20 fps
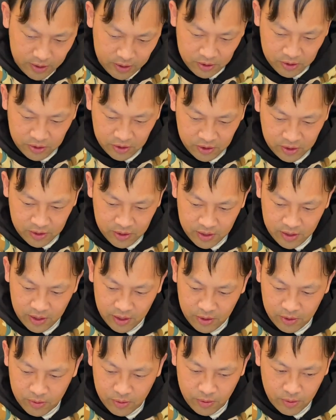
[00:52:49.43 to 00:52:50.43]
just
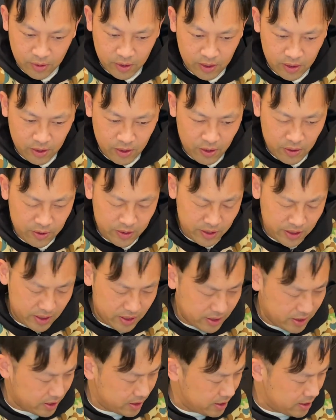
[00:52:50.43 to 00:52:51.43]
need to lock it
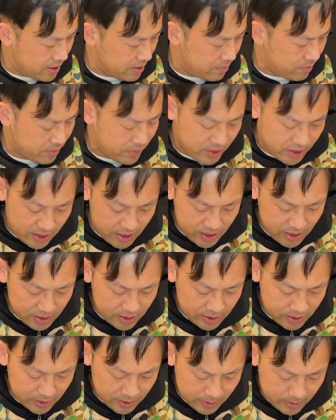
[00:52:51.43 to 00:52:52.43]
in
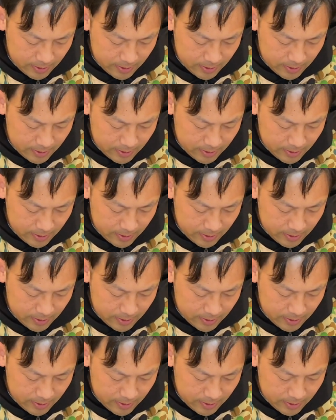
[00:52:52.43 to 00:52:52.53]
place,